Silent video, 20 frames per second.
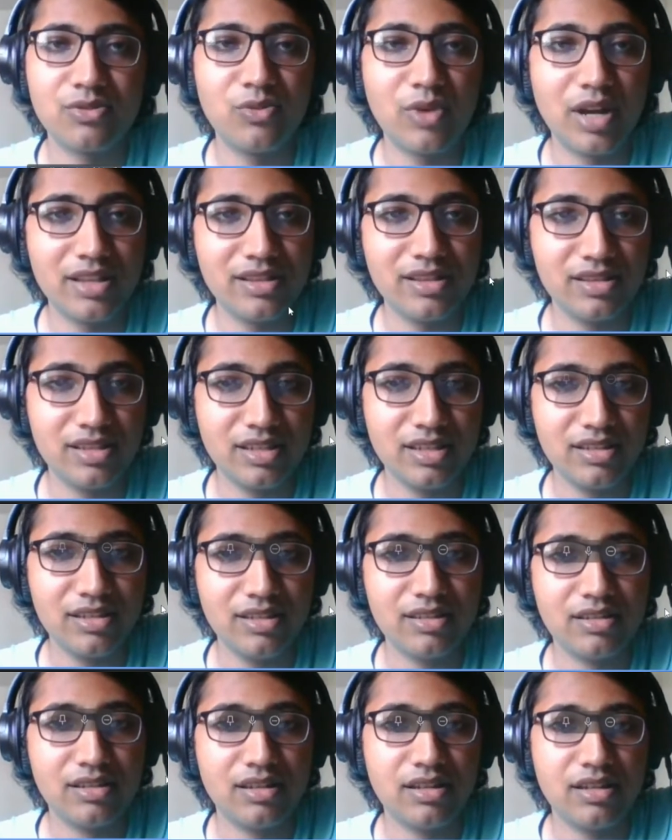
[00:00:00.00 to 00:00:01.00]
So one
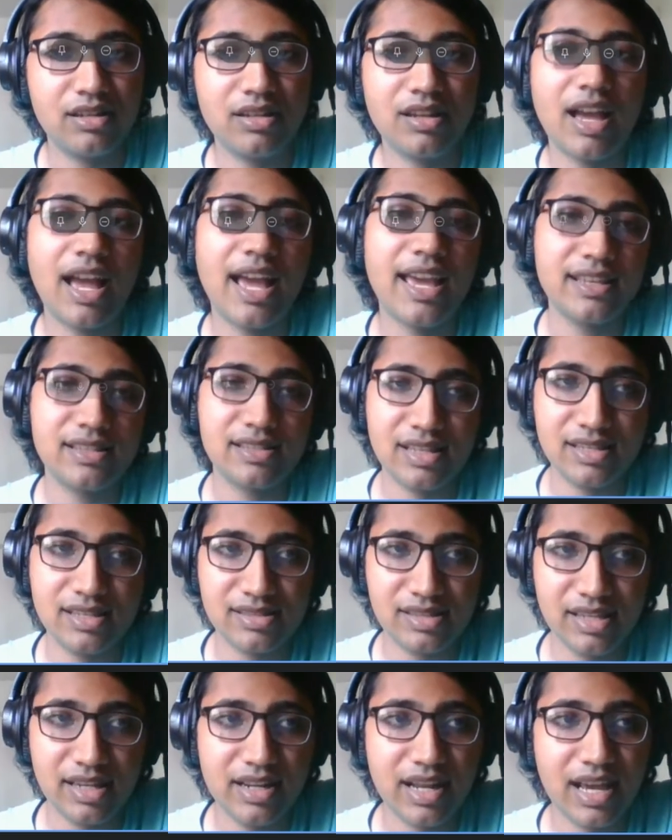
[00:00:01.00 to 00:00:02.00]
thing, as
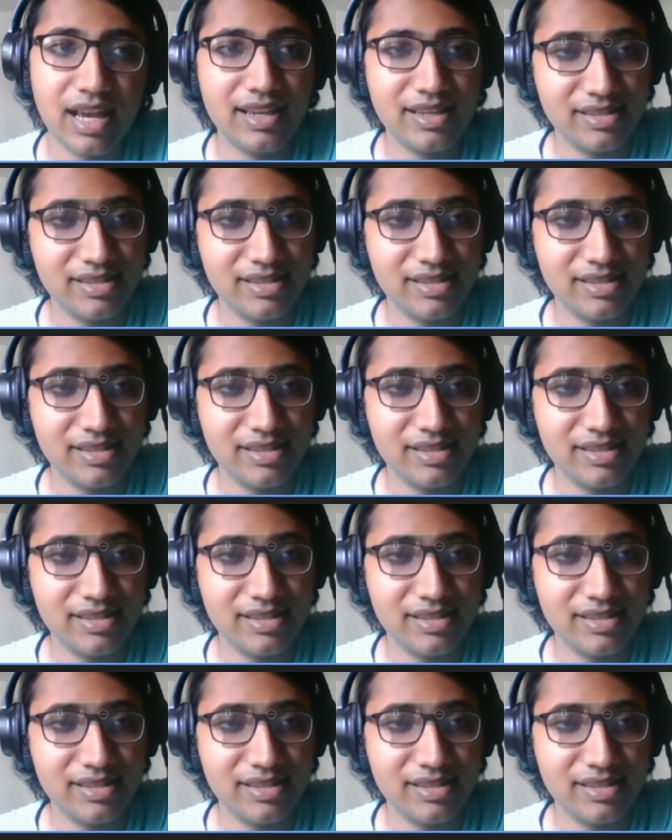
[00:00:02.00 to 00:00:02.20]
I said,